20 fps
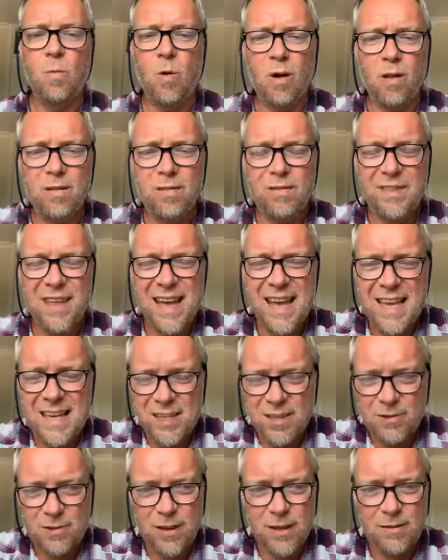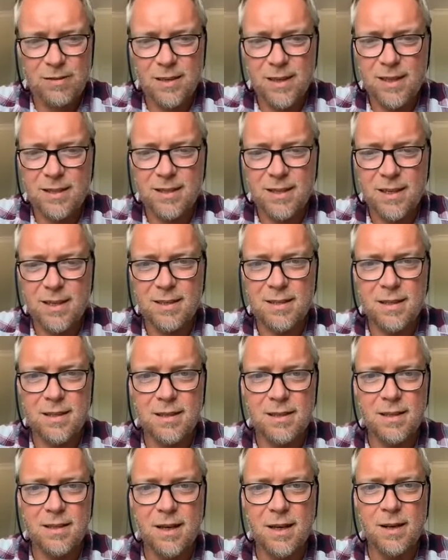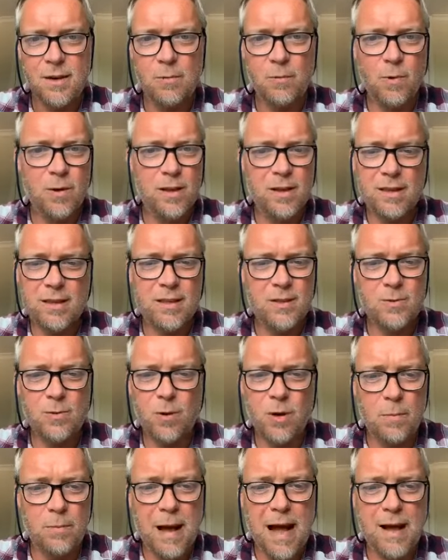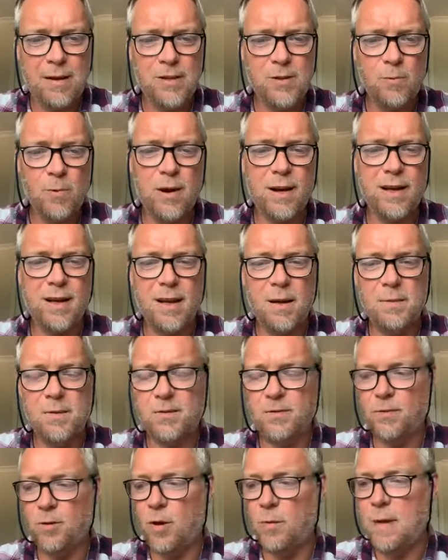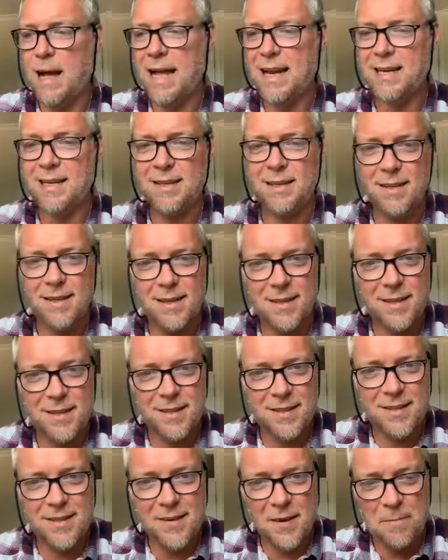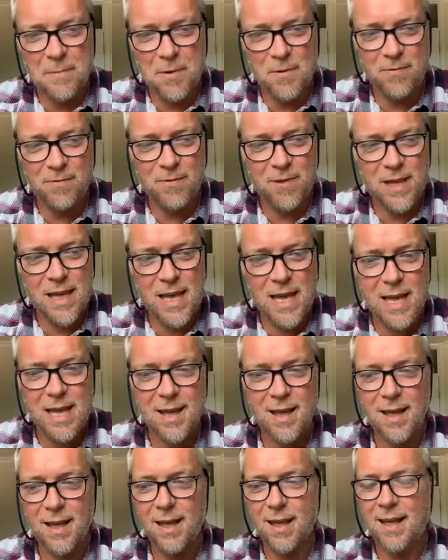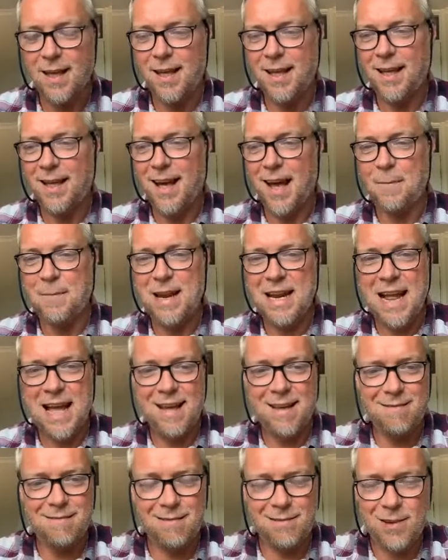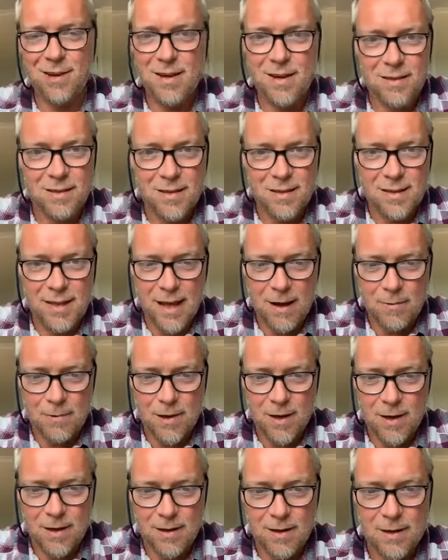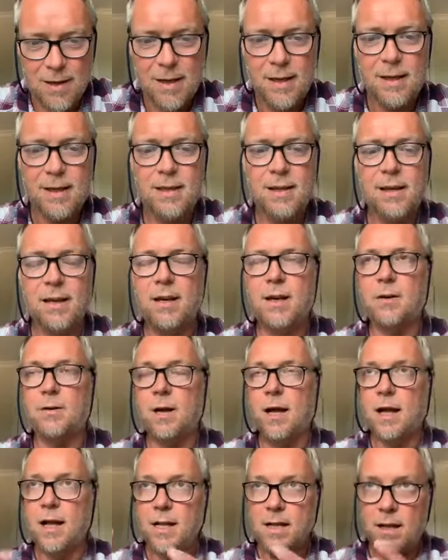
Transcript: what the history of this is and what this is all about and where it comes from and some of the I mean, how on earth does that work? You know,